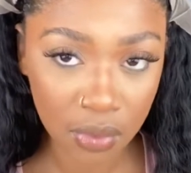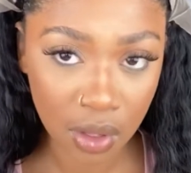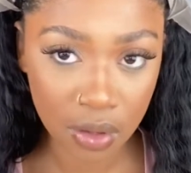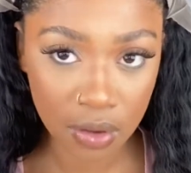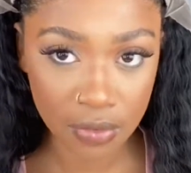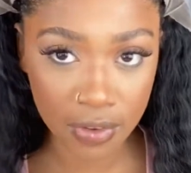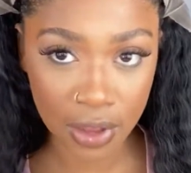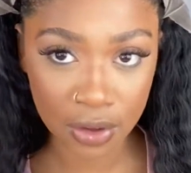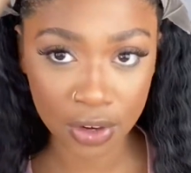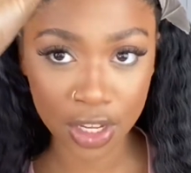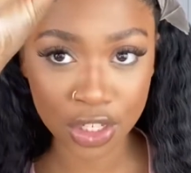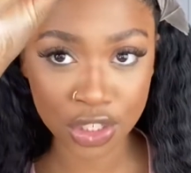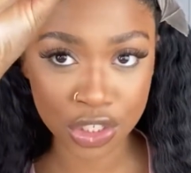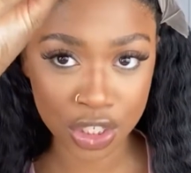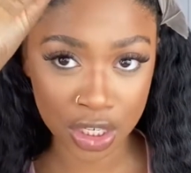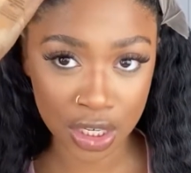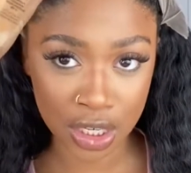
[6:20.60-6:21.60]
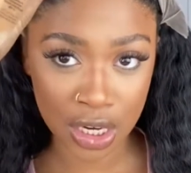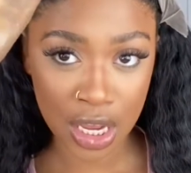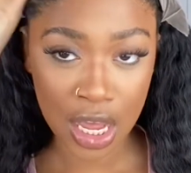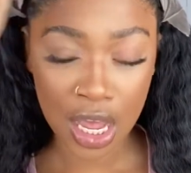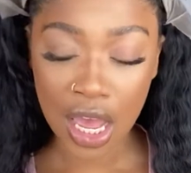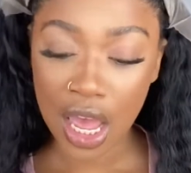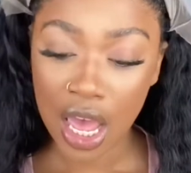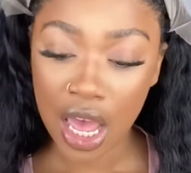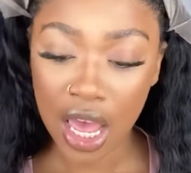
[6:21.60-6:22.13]
foundation
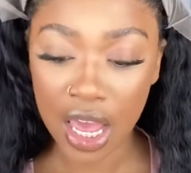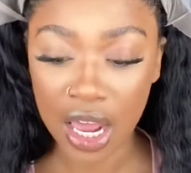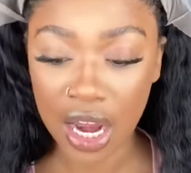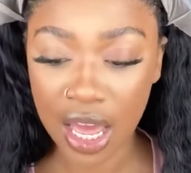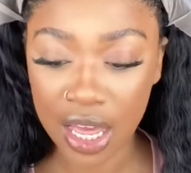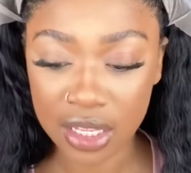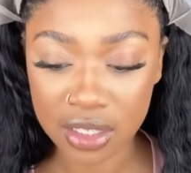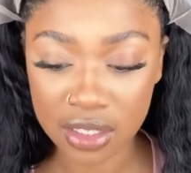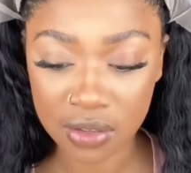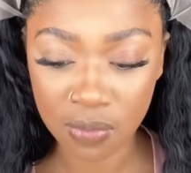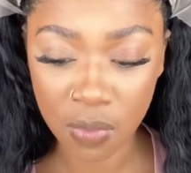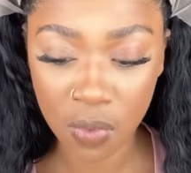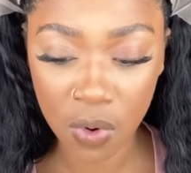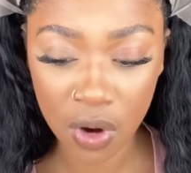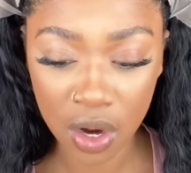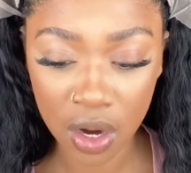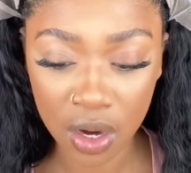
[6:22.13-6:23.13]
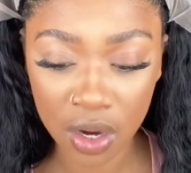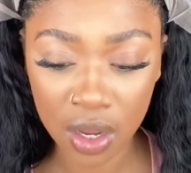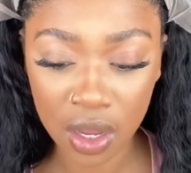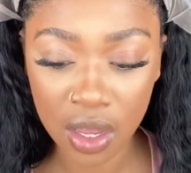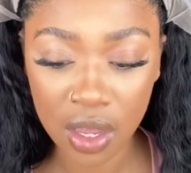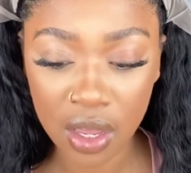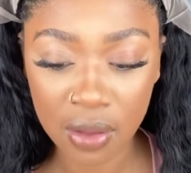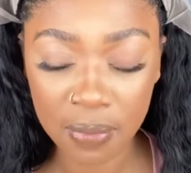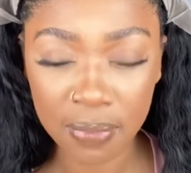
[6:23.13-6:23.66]
and add some more.
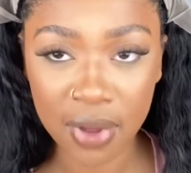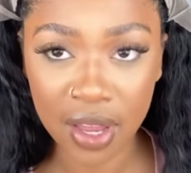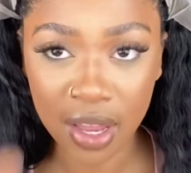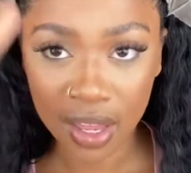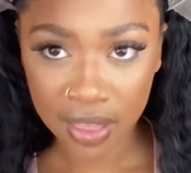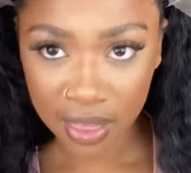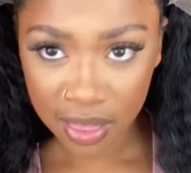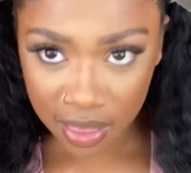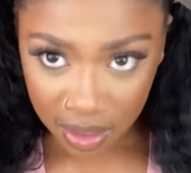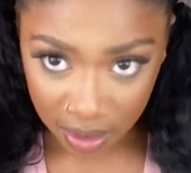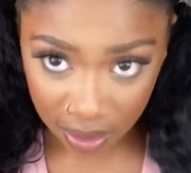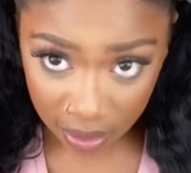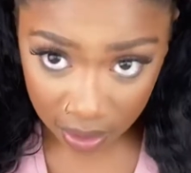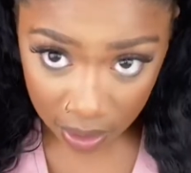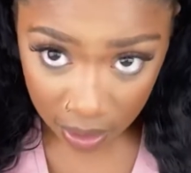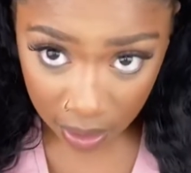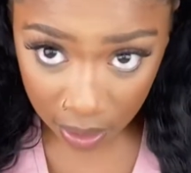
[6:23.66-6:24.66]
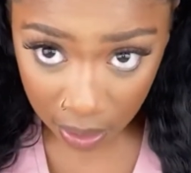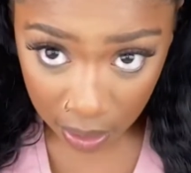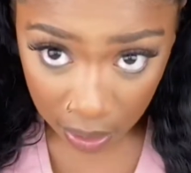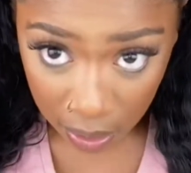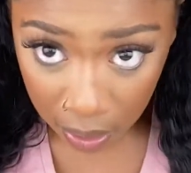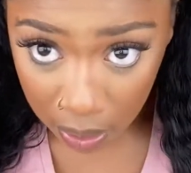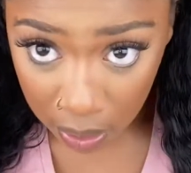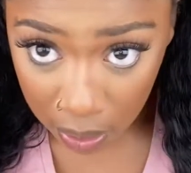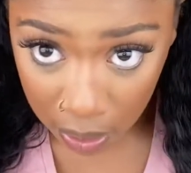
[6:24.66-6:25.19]
But I think,
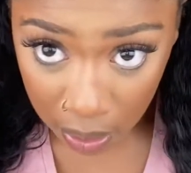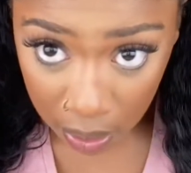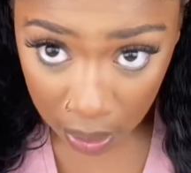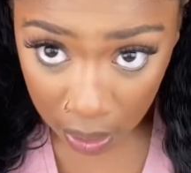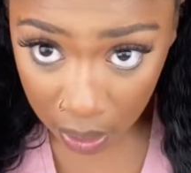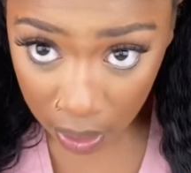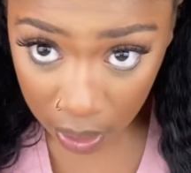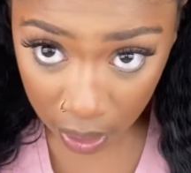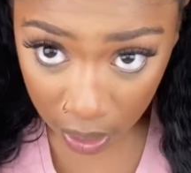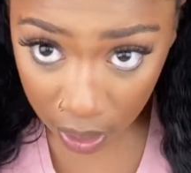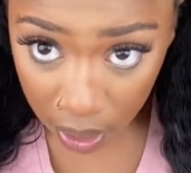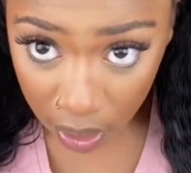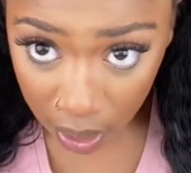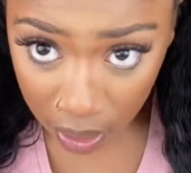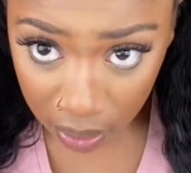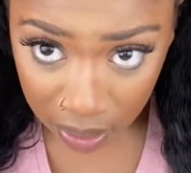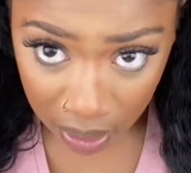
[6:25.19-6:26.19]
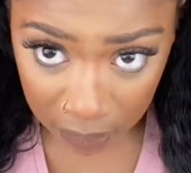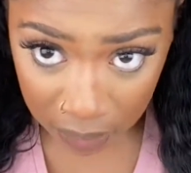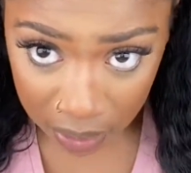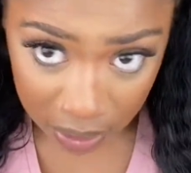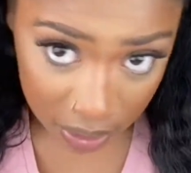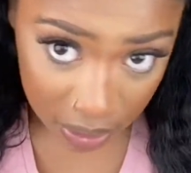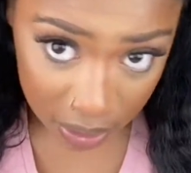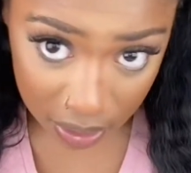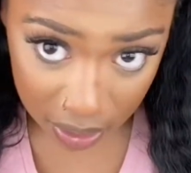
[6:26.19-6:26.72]
oh yeah, we
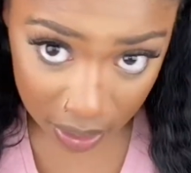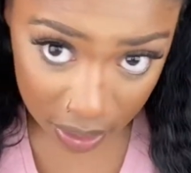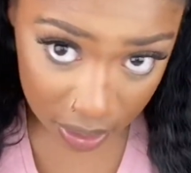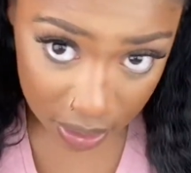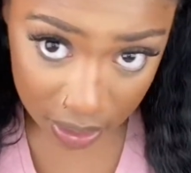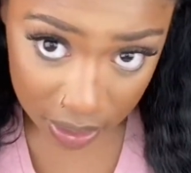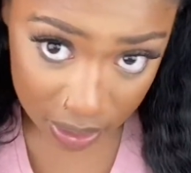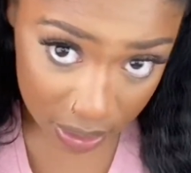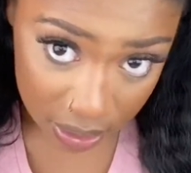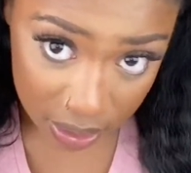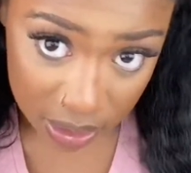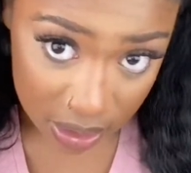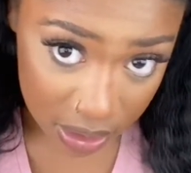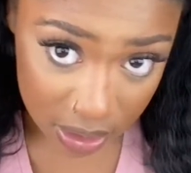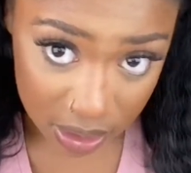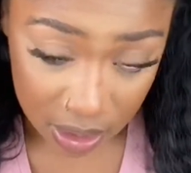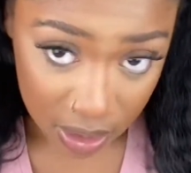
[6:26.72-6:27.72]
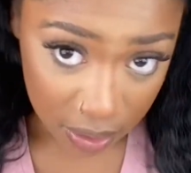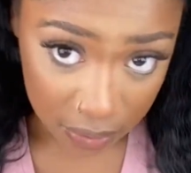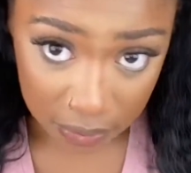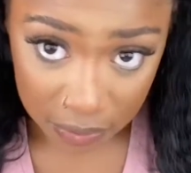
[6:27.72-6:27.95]
good. This is enough.